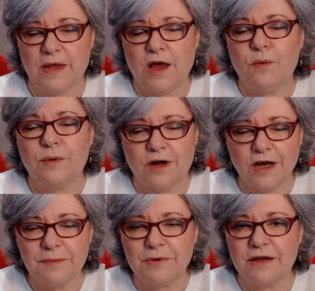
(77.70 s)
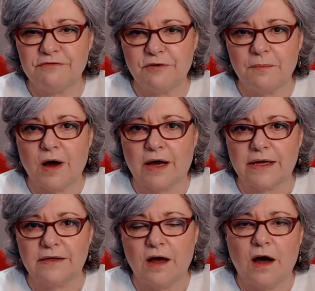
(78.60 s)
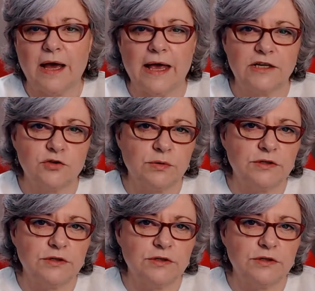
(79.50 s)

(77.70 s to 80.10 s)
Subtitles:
When I applied for mine, I had a Twitter